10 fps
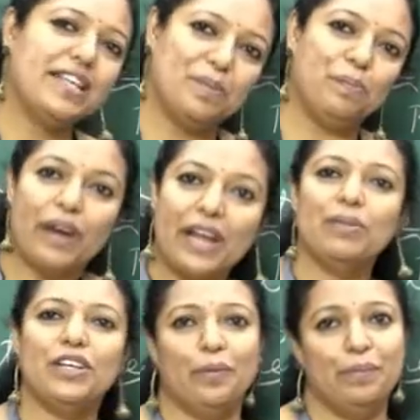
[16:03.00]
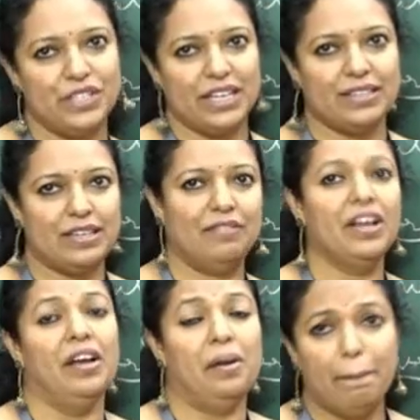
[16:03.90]
as a primary objective,
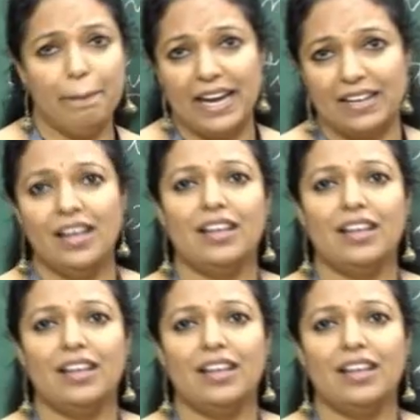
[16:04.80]
but